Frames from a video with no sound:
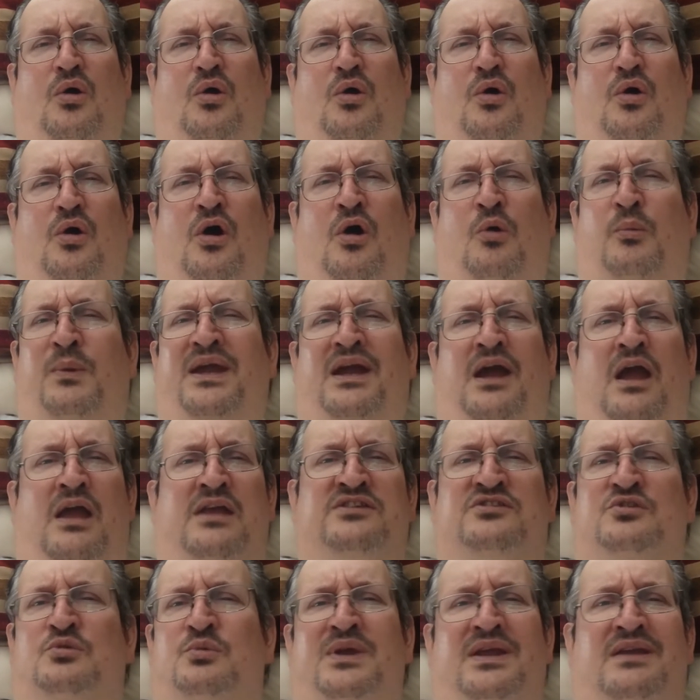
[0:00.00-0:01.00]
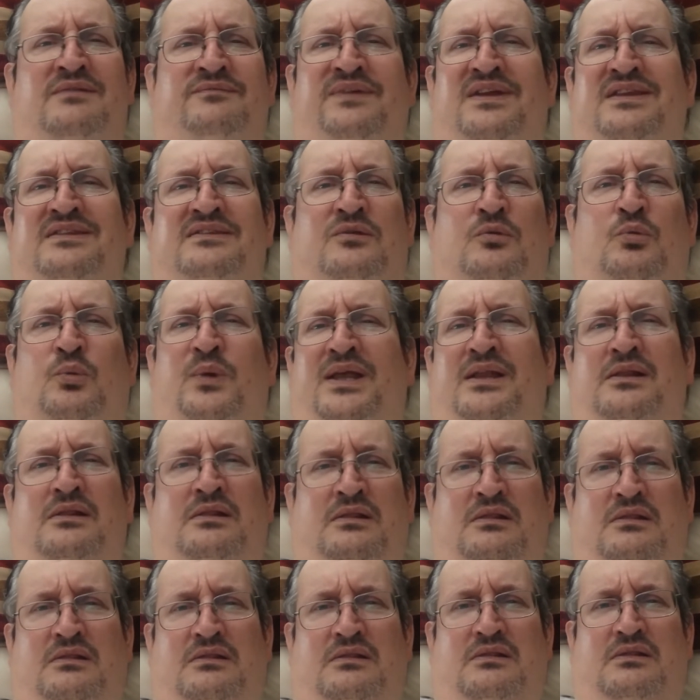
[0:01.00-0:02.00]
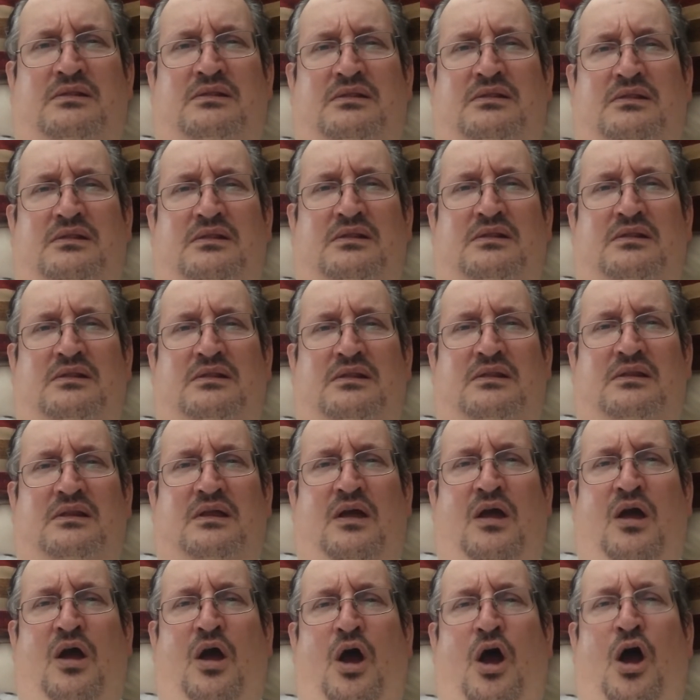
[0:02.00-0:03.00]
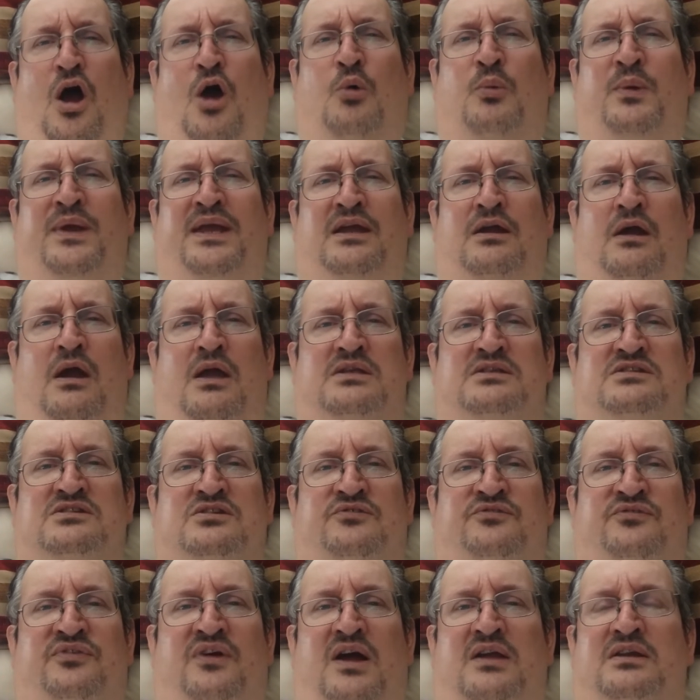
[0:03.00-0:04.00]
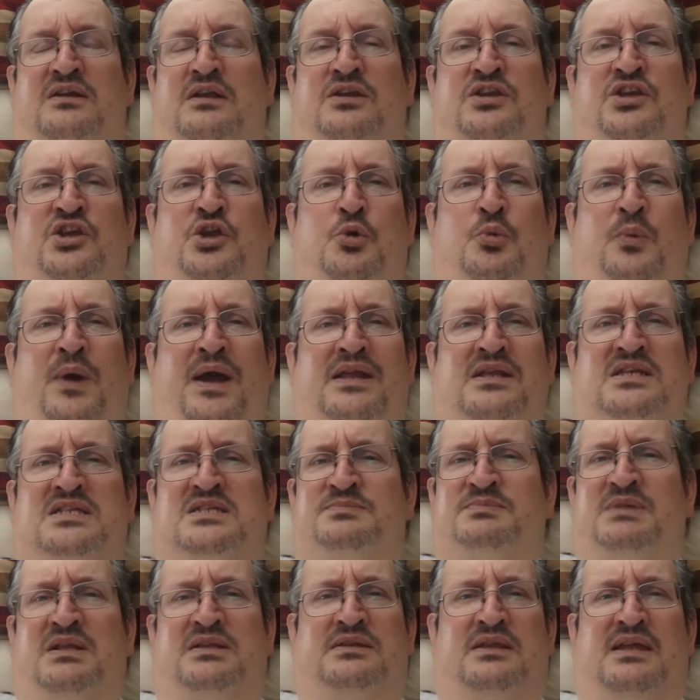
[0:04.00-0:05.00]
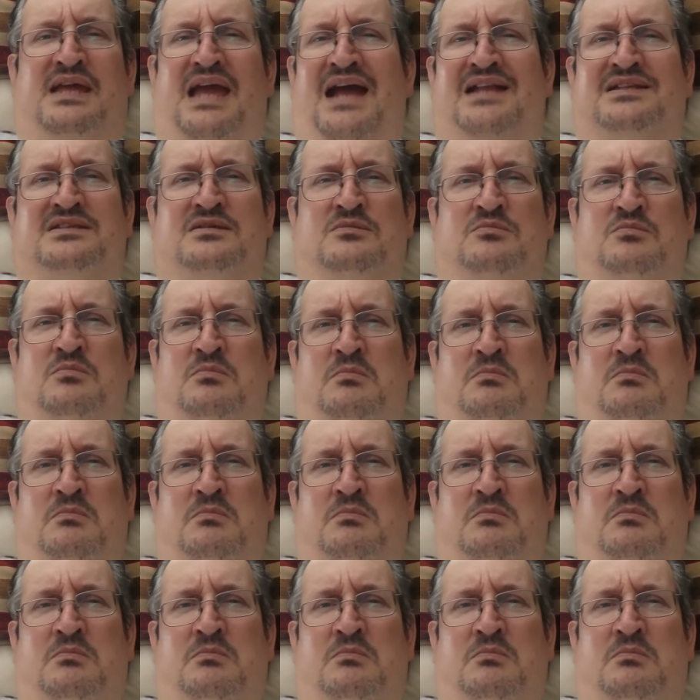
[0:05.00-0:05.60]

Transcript: Are we going to reinvent the wheel? Are we going to find a new way to split the atom?